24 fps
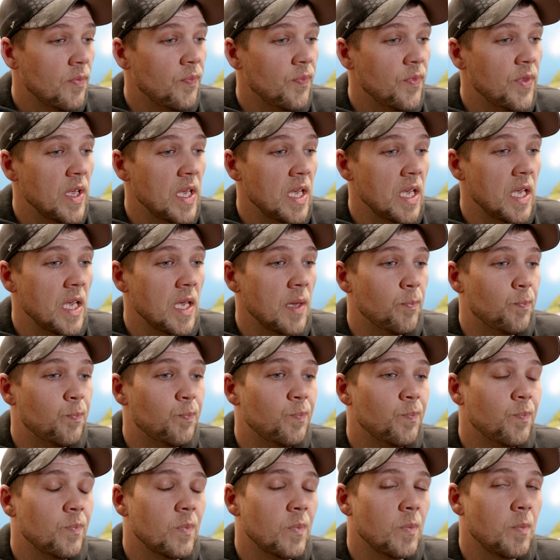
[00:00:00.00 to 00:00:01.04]
The
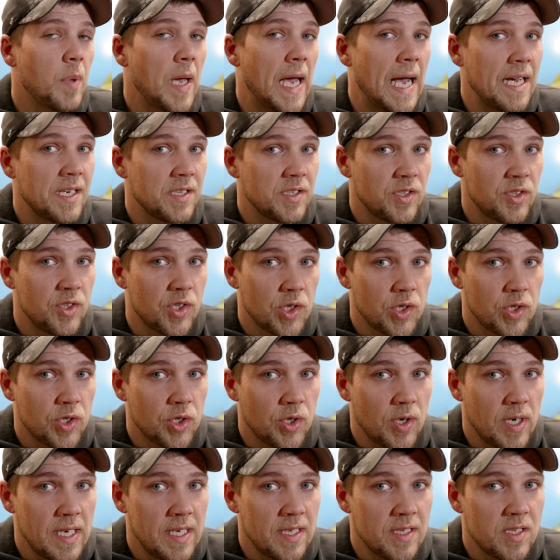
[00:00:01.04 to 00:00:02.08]
passenger
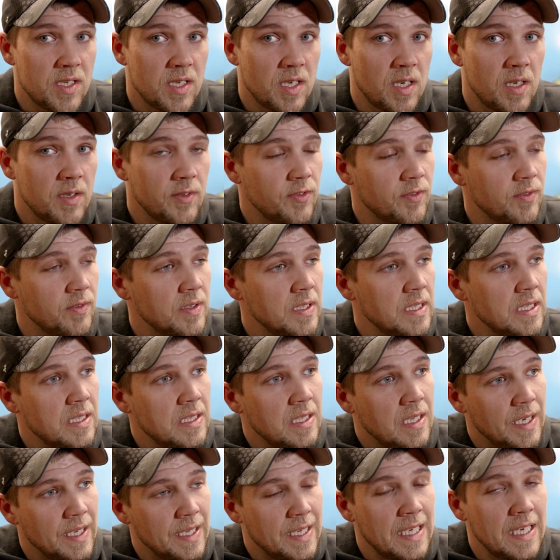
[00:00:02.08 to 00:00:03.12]
train stuff,
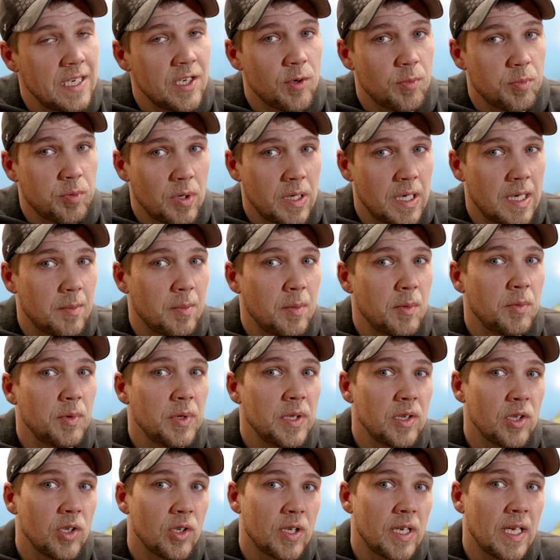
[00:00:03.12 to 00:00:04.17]
again, you're probably
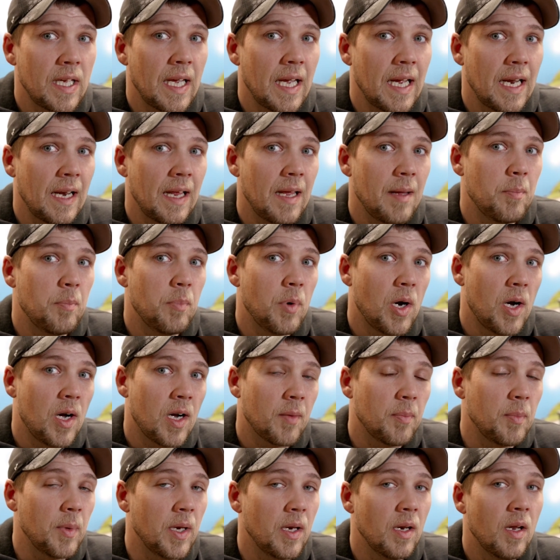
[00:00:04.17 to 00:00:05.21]
looking at a
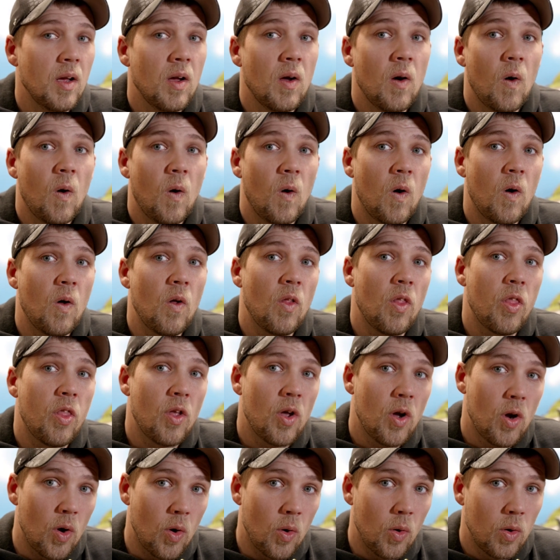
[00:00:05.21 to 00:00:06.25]
Bachmann.
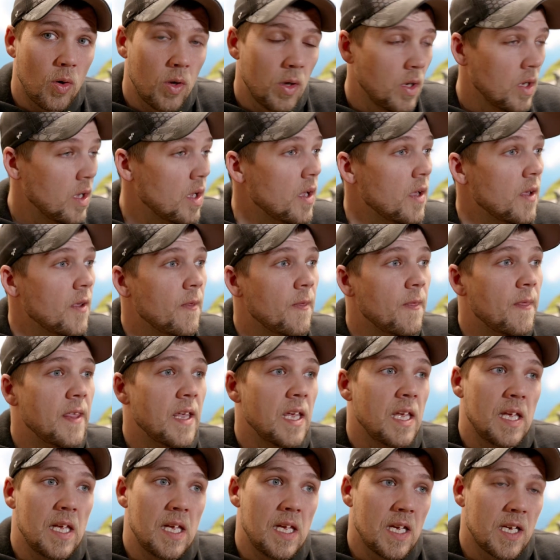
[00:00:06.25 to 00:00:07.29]
Although the
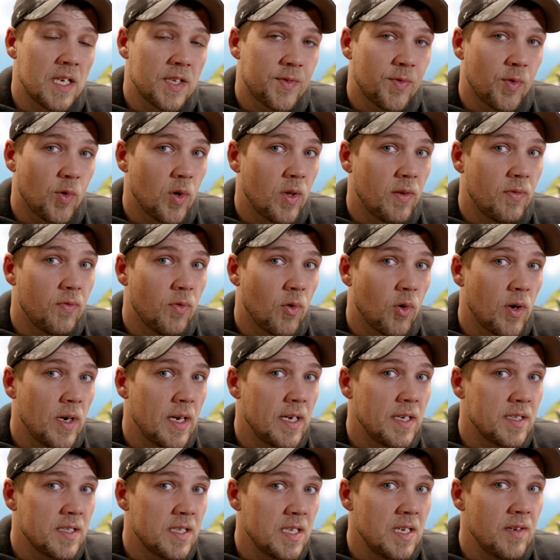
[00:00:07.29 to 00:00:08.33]

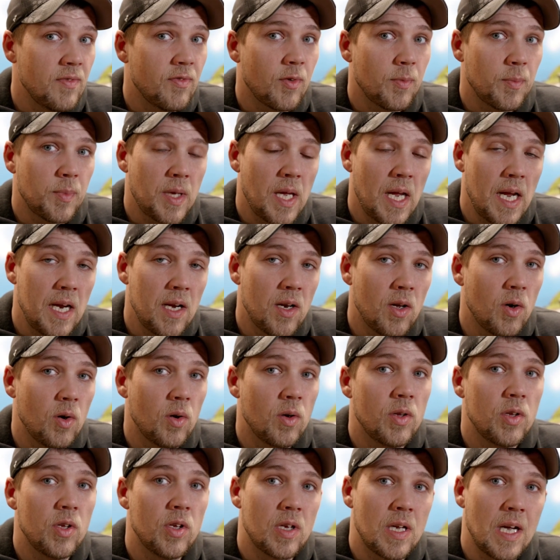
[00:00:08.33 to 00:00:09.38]
ES44AC from Cato,
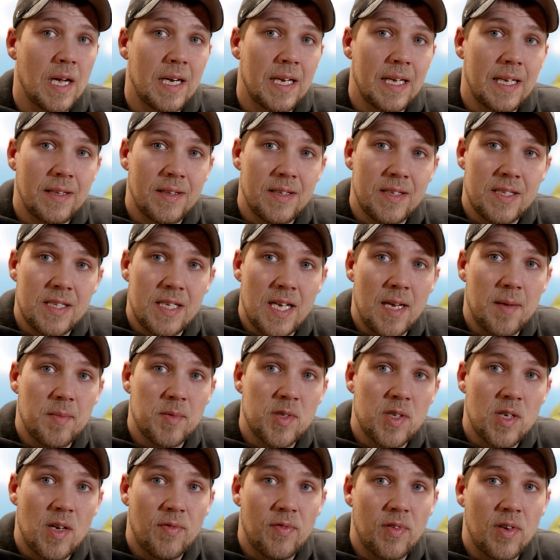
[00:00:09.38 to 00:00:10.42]
you kind of get the same
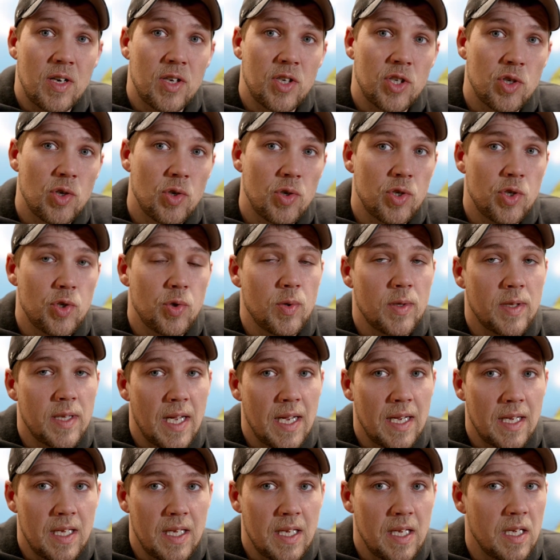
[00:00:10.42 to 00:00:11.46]
stuff that I showed you in
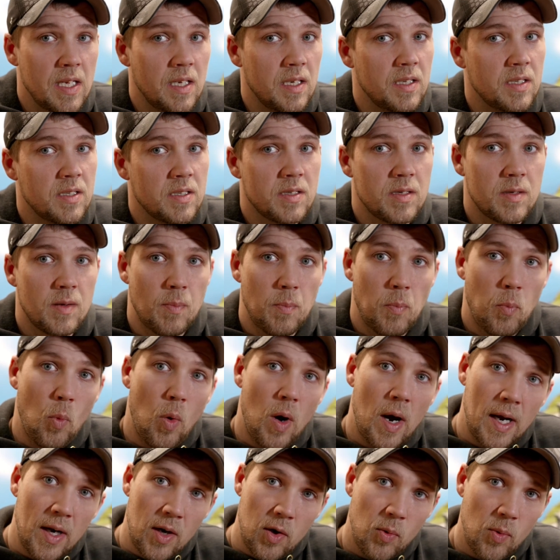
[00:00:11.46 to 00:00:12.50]
that kit. It's a
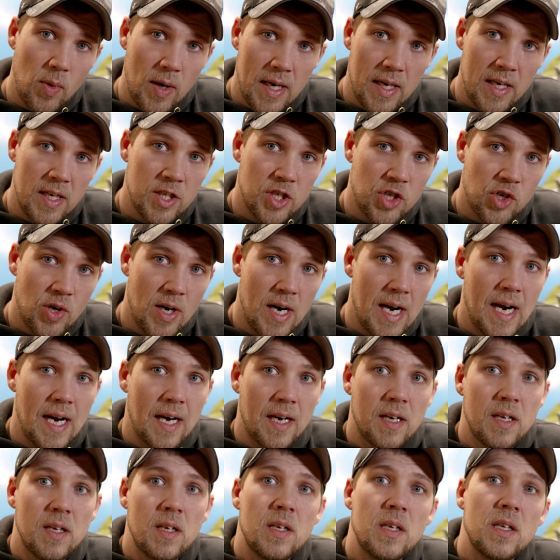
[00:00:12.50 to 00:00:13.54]
wider radius
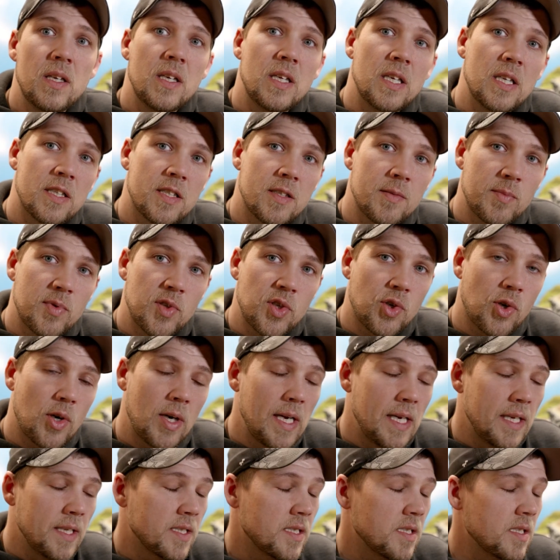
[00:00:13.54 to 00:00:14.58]
track. Get some
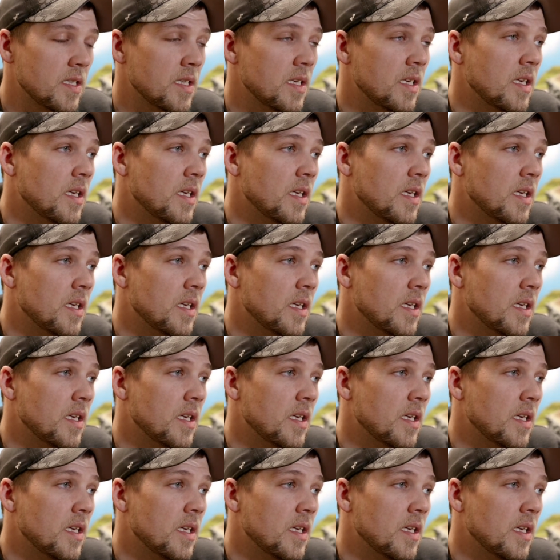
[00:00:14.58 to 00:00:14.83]
straights.